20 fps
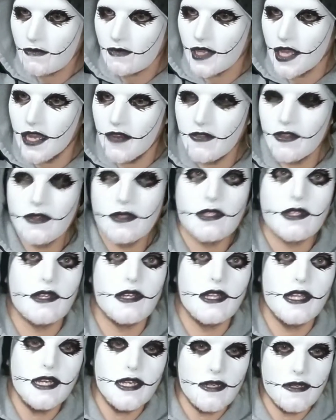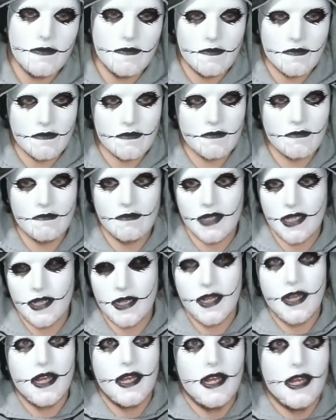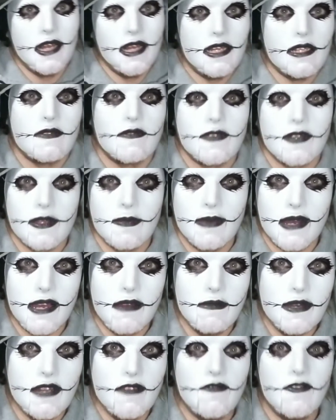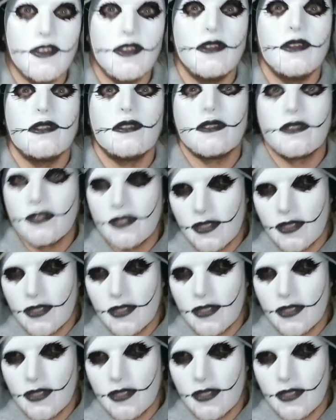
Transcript: Have those all there. But as for the Batman figures,